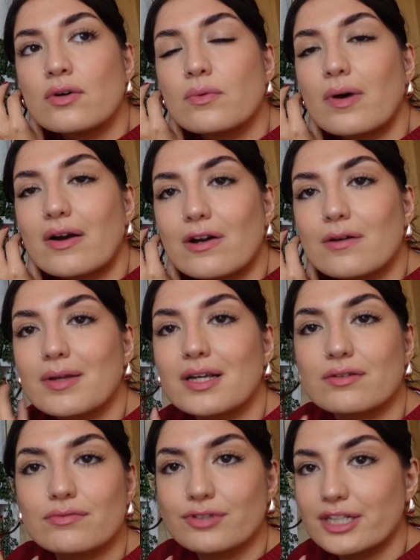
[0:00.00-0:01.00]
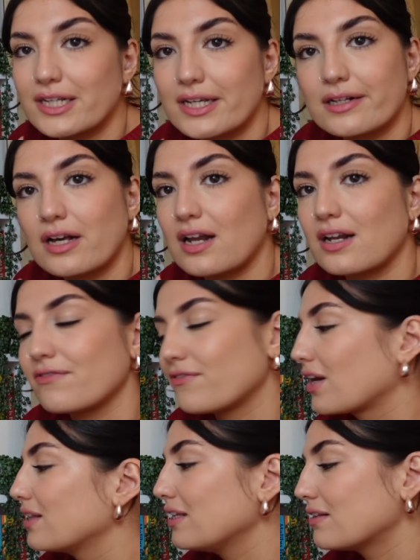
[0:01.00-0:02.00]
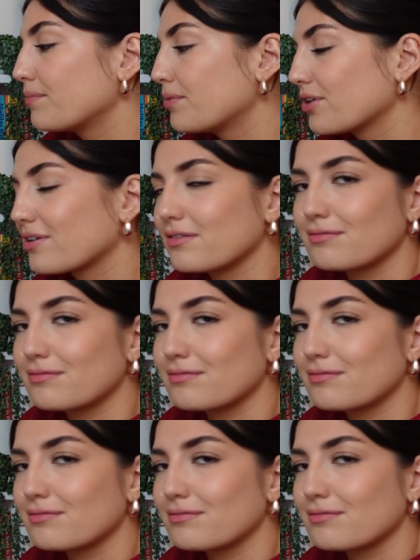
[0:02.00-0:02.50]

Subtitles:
where I'm like reading, and I feel like these are